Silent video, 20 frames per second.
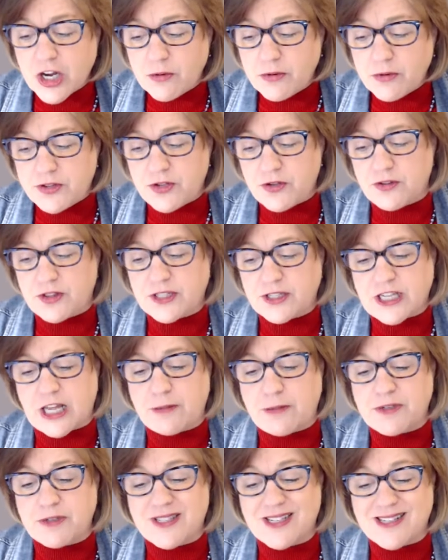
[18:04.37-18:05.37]
with you the
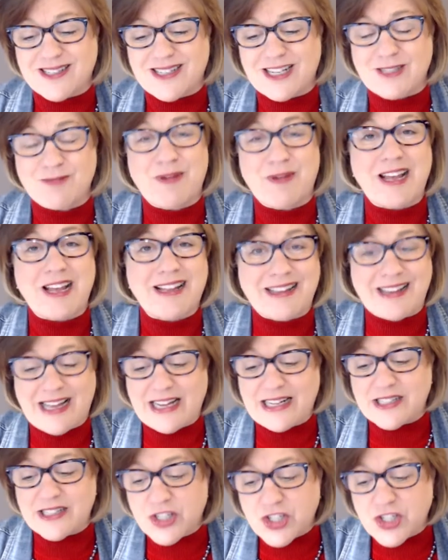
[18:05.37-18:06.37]
type of success my
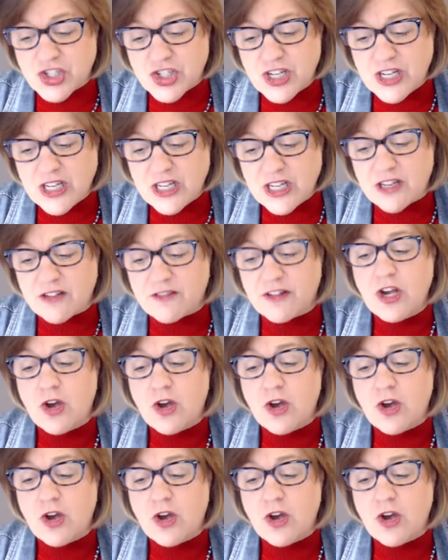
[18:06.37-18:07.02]
clients achieve